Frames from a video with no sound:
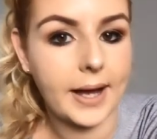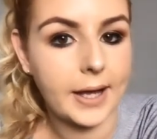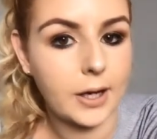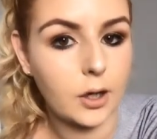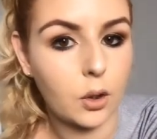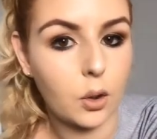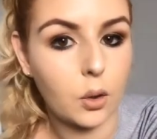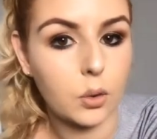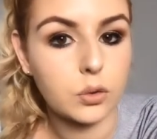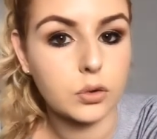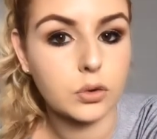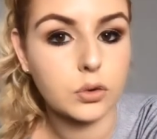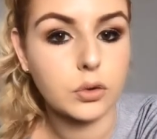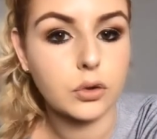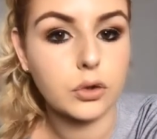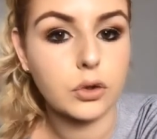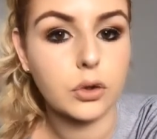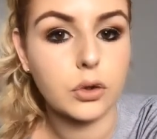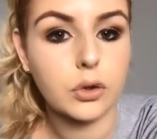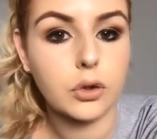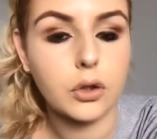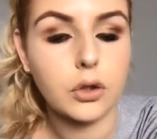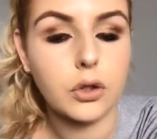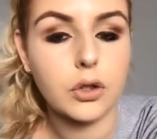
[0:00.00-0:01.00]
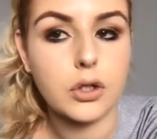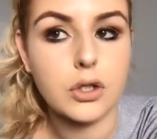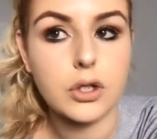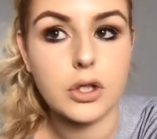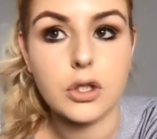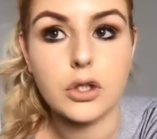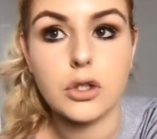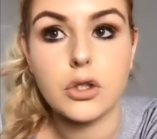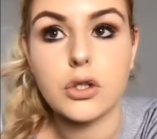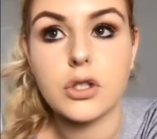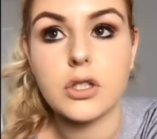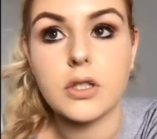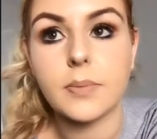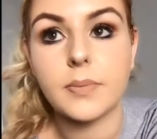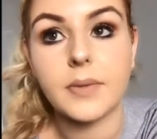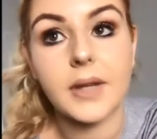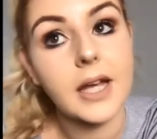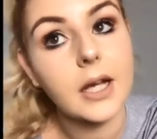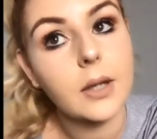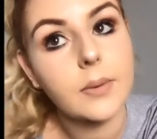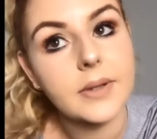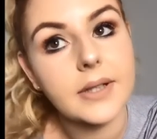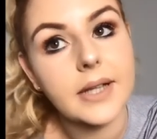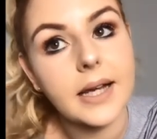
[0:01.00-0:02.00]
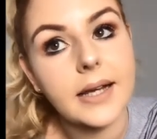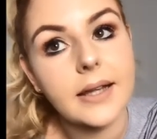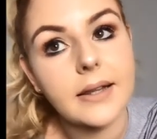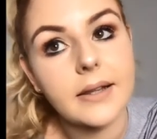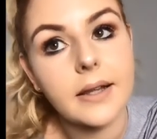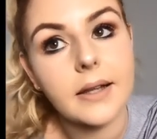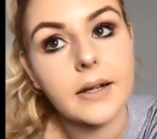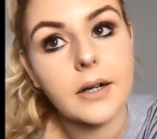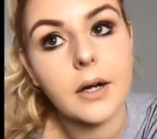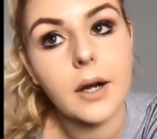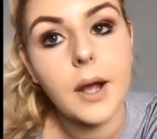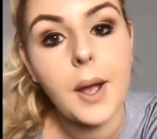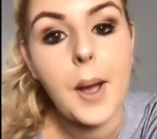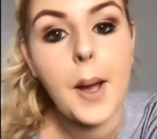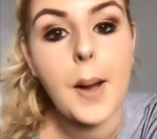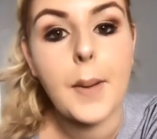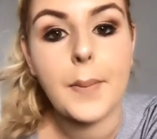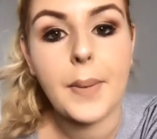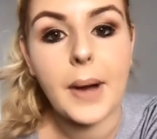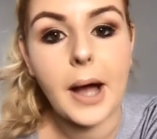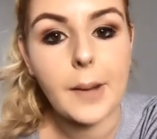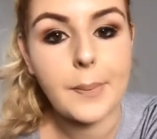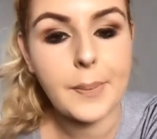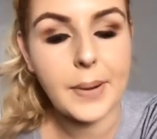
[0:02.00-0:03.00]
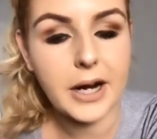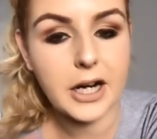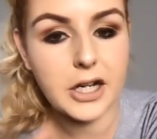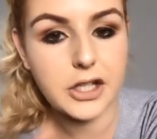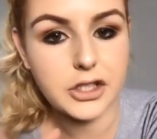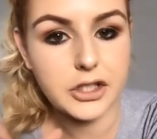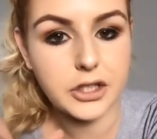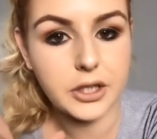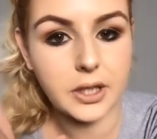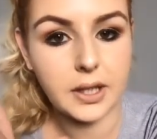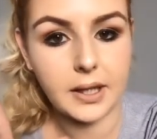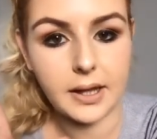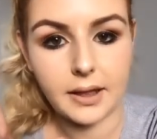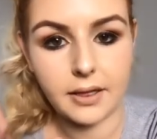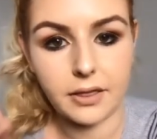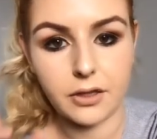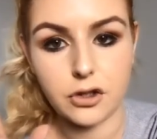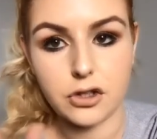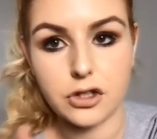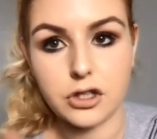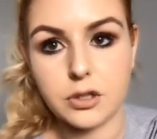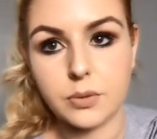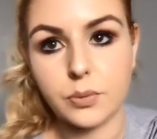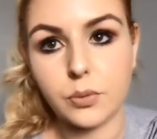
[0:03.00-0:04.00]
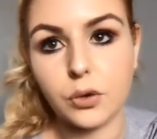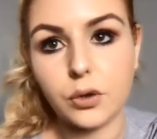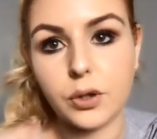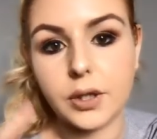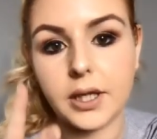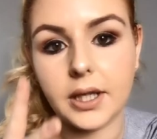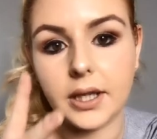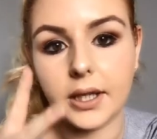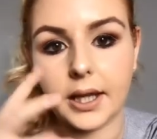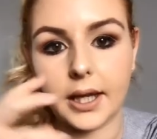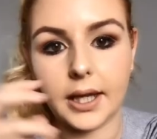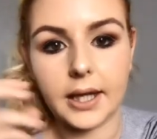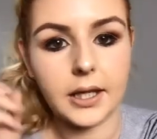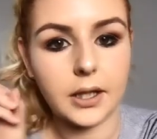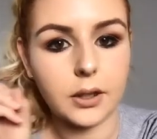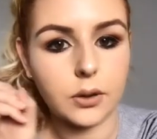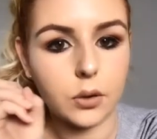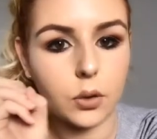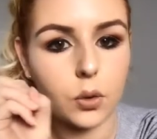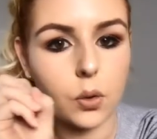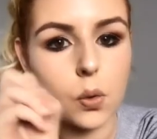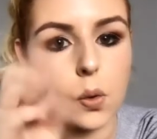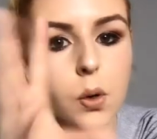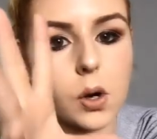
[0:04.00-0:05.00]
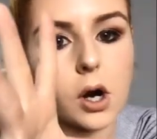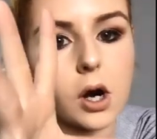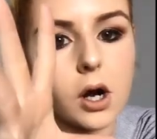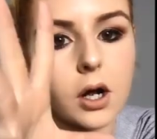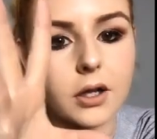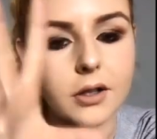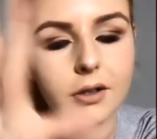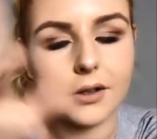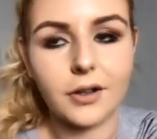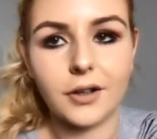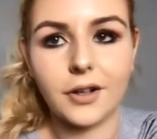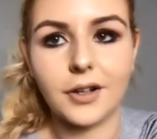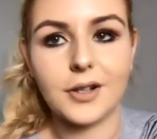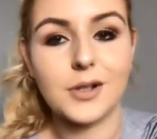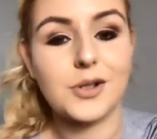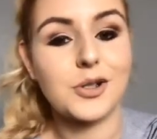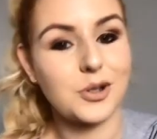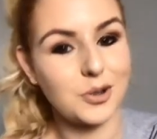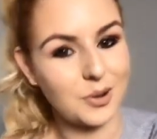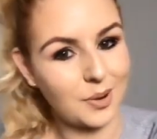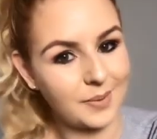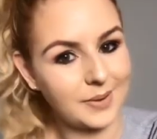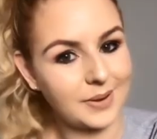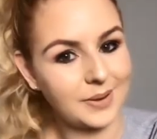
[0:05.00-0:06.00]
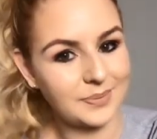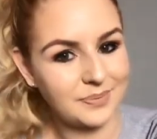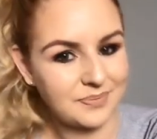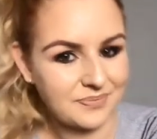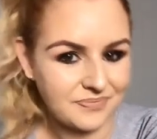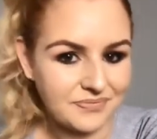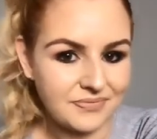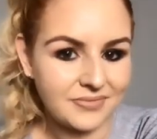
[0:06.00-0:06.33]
And also you could use some liquid eyeliner, but I personally like the smoky, like, look, do you know what I mean?